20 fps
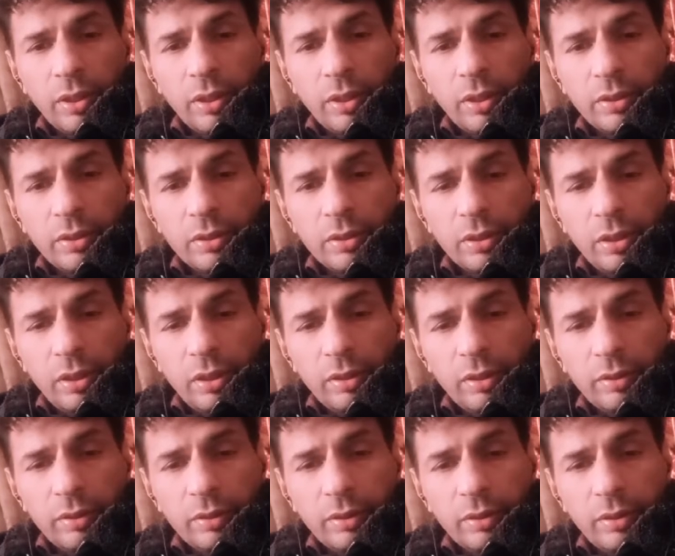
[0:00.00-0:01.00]
Selena
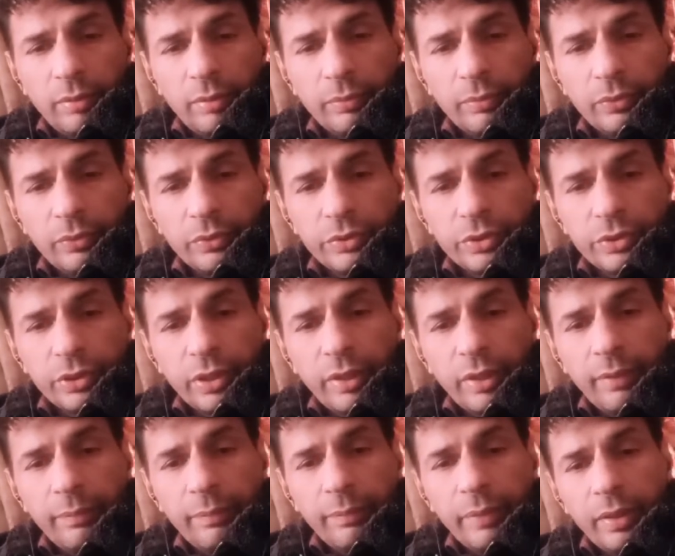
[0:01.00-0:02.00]
and Moo sent
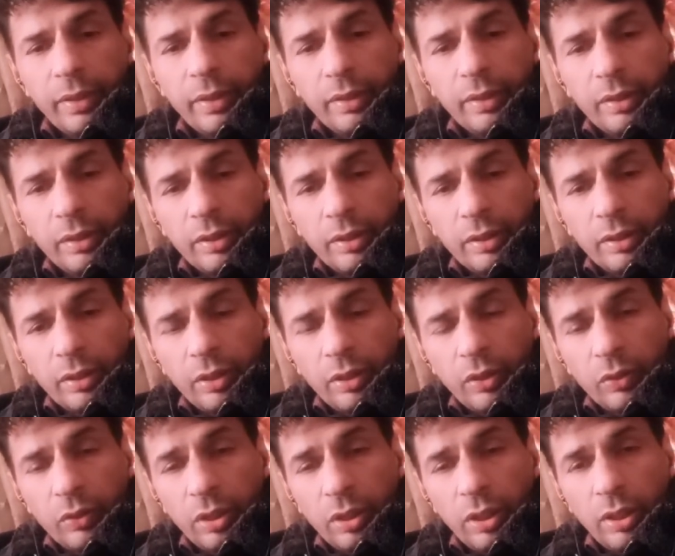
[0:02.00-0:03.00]
me good
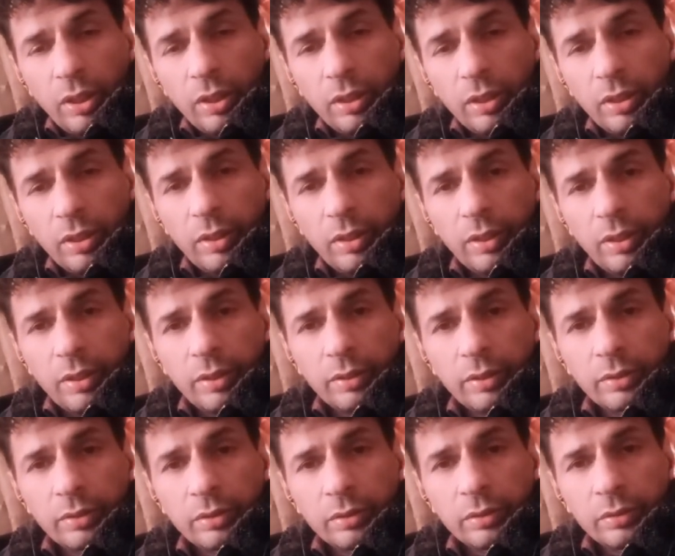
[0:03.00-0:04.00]
heart
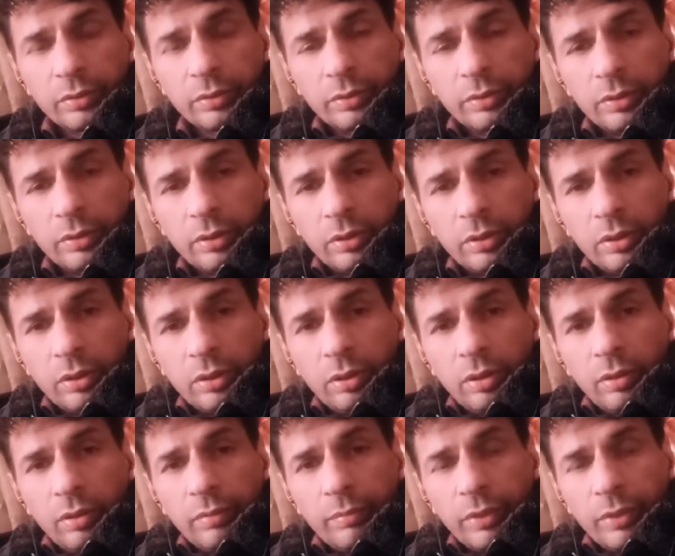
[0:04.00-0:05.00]

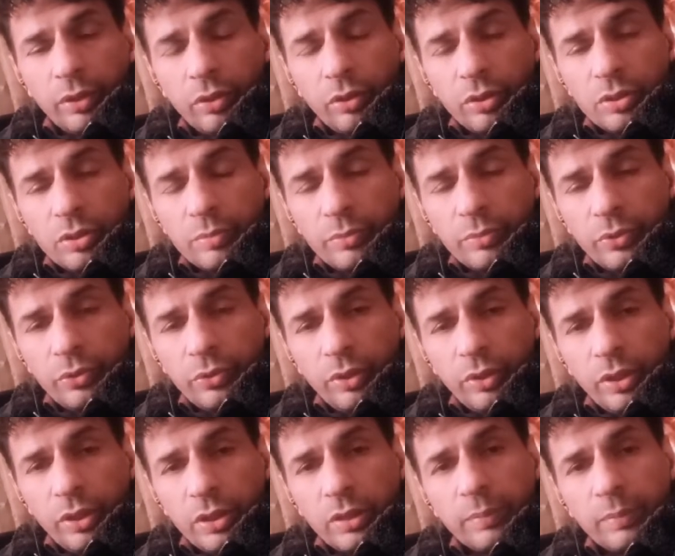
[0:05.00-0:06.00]
because Moo is
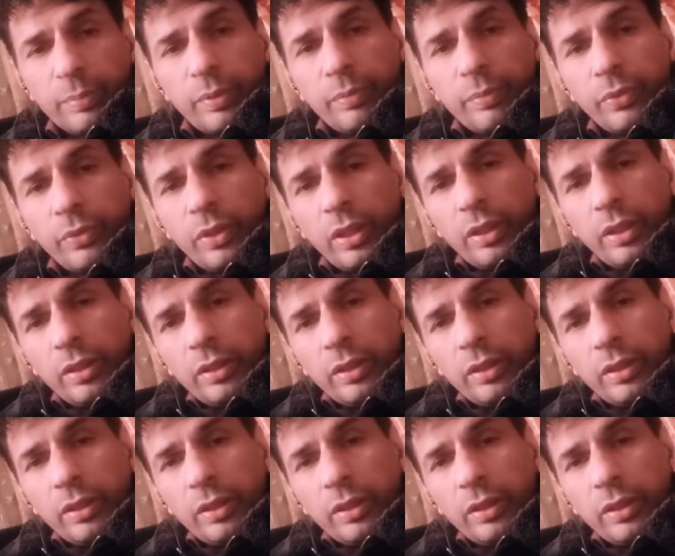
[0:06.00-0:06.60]
promoting